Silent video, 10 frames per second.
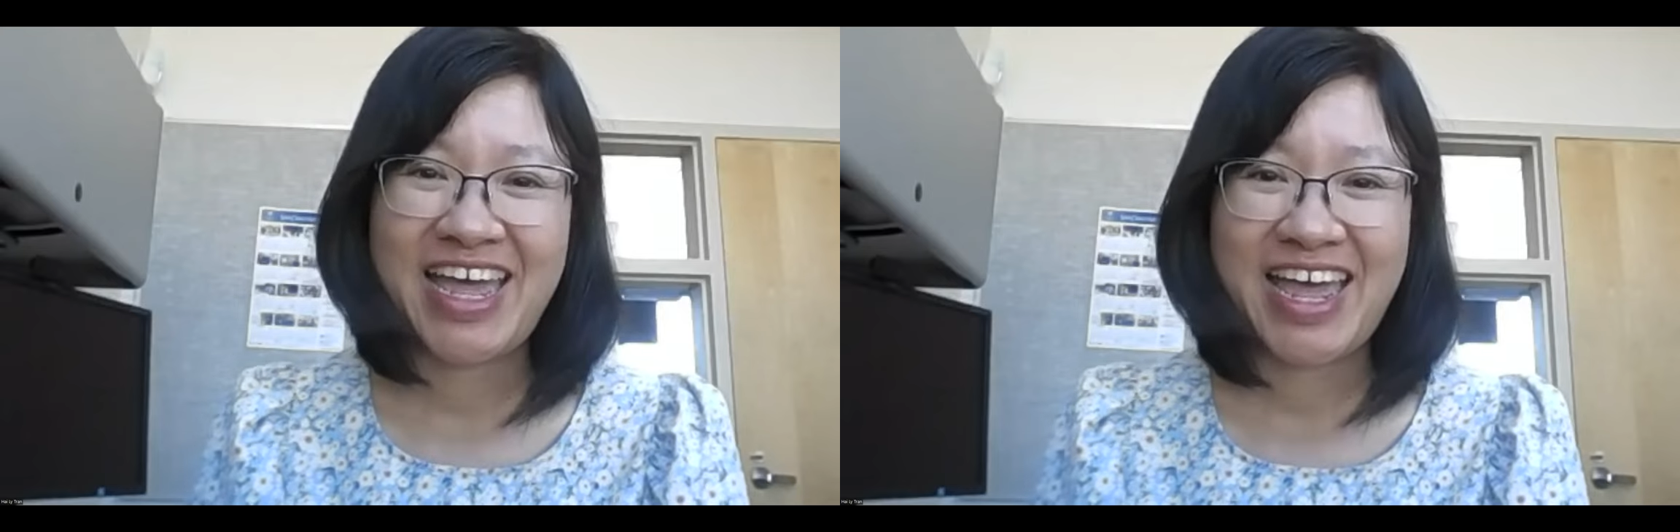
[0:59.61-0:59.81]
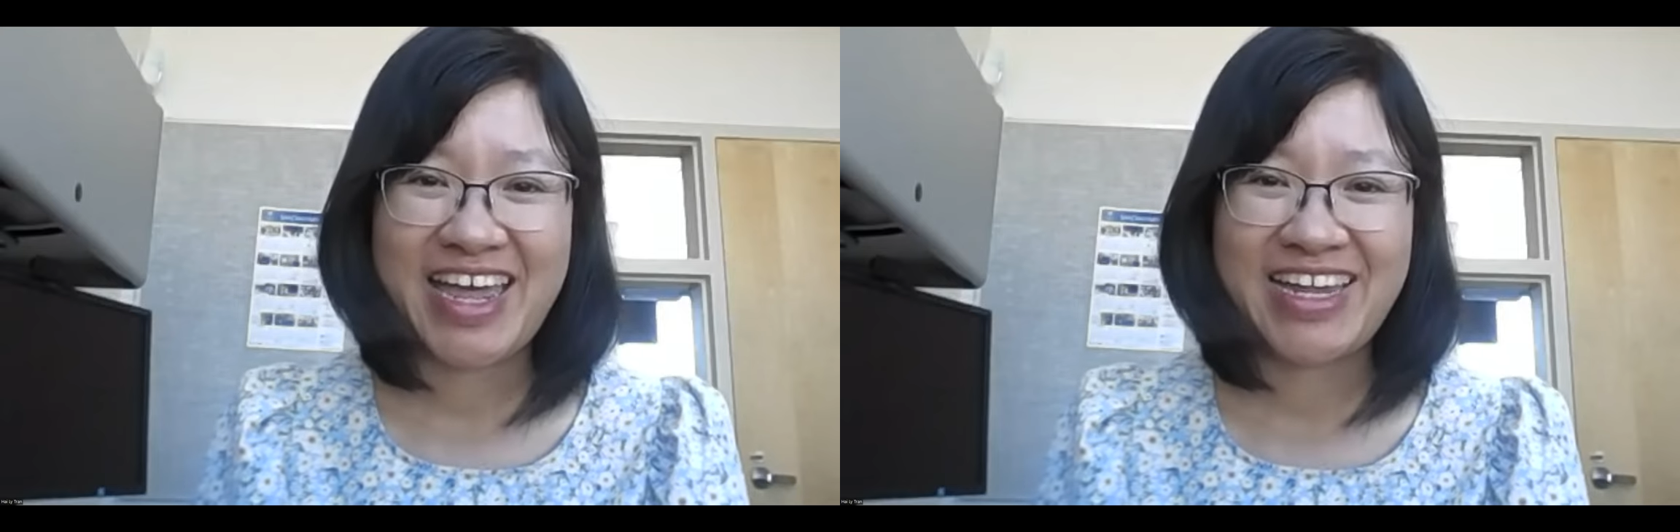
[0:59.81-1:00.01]

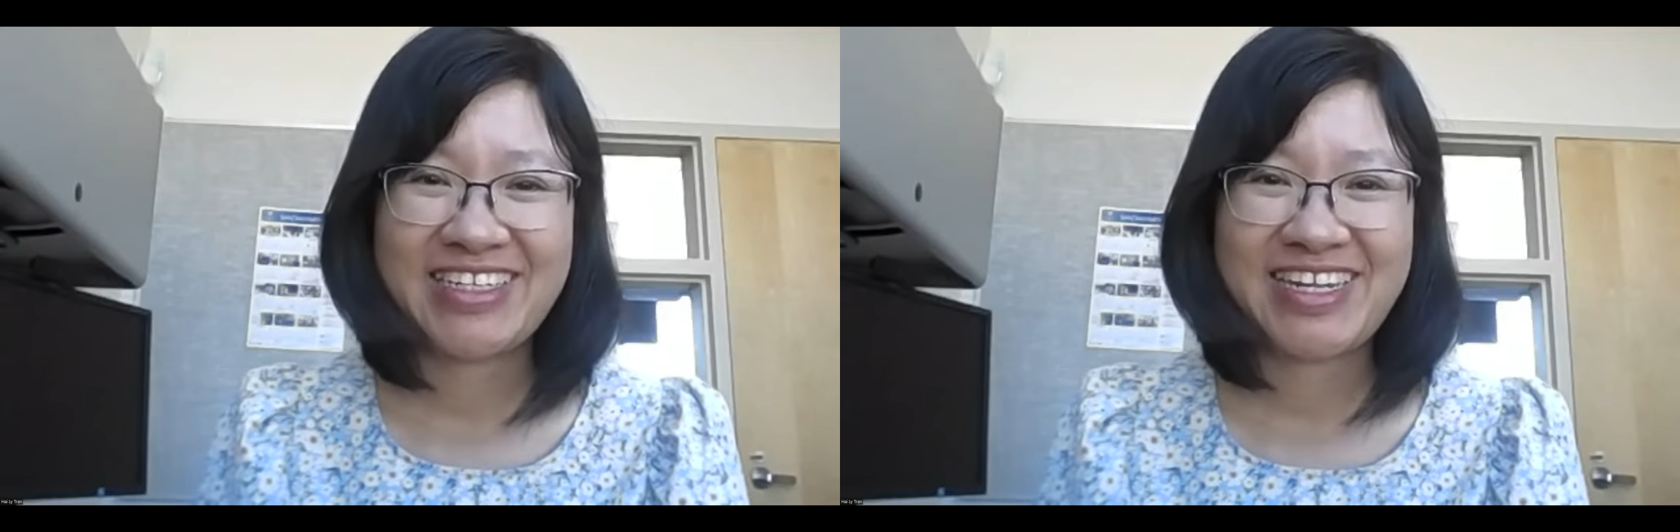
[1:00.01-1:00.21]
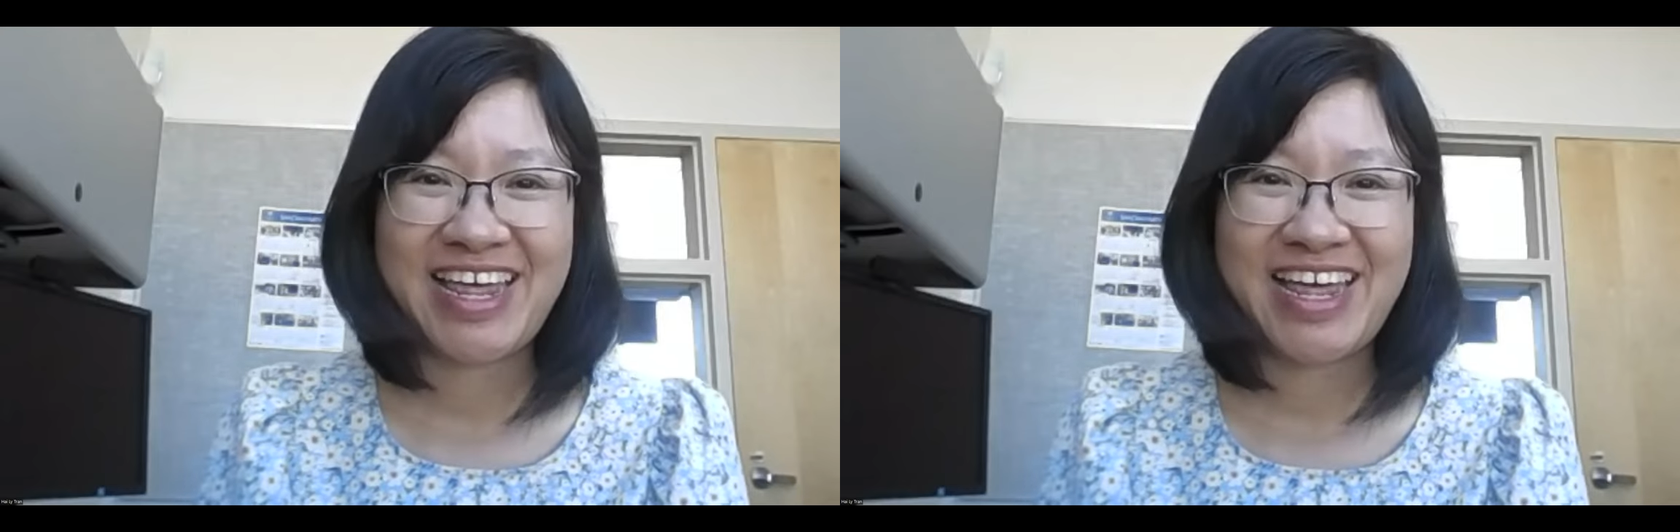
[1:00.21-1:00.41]

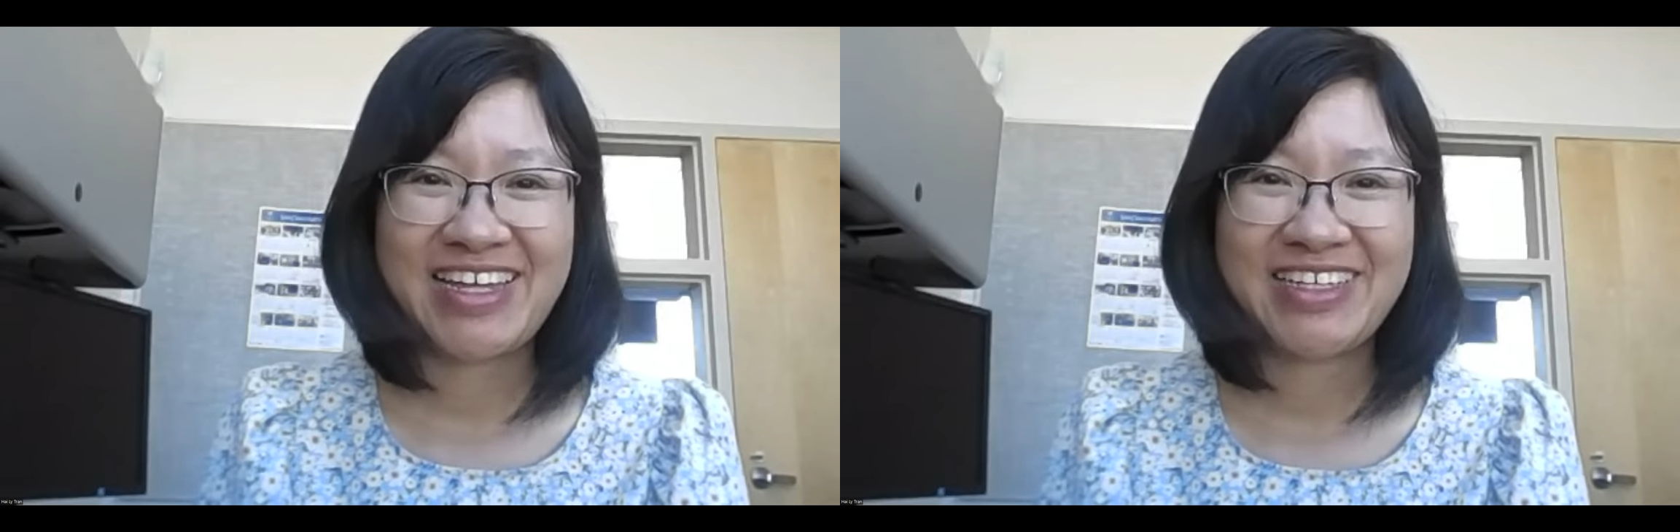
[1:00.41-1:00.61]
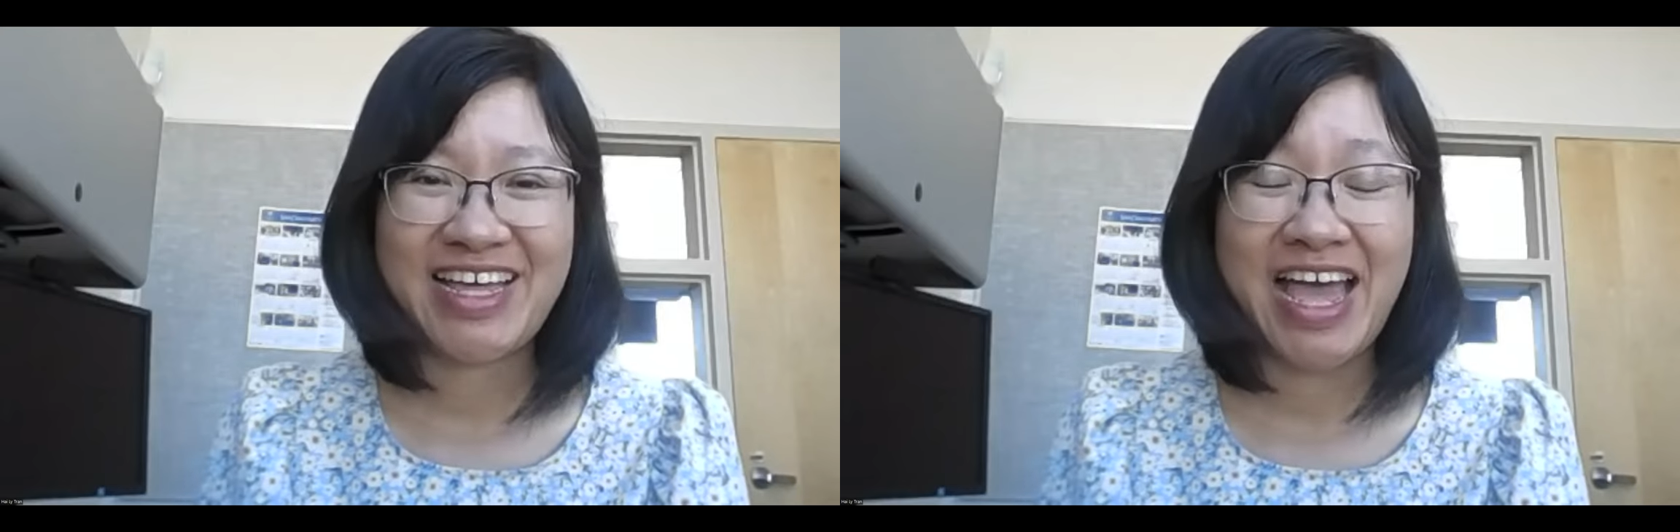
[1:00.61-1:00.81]
And
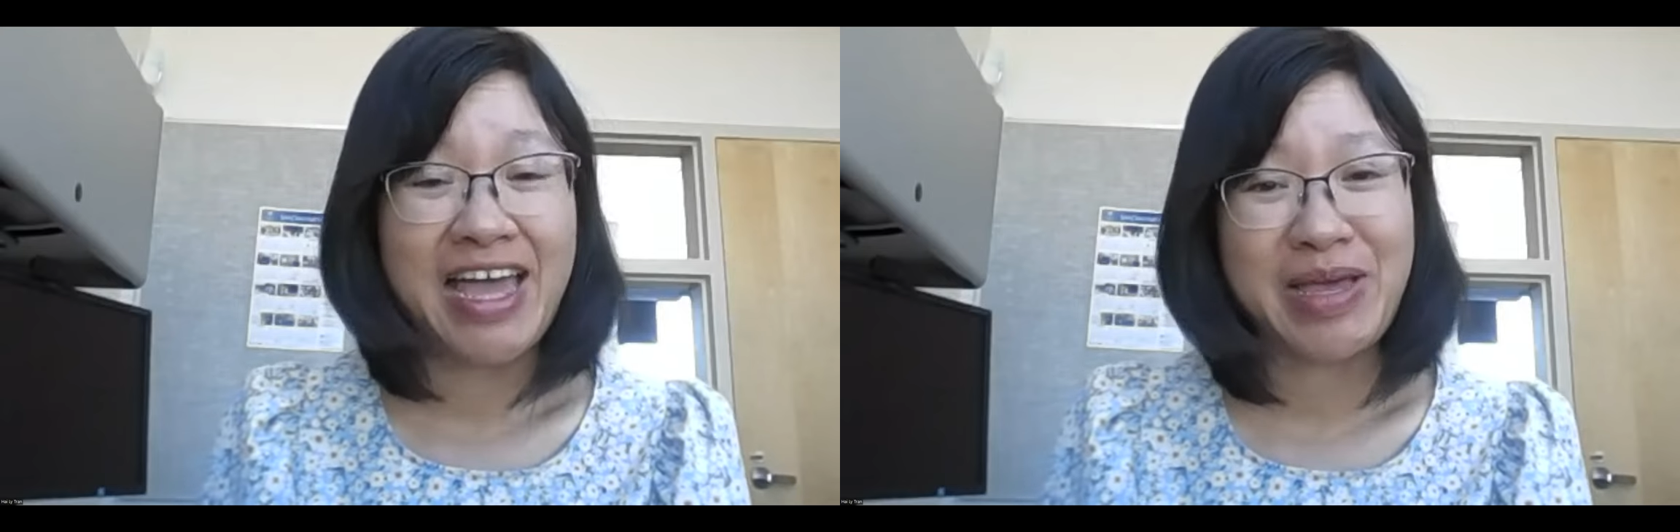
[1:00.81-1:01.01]
I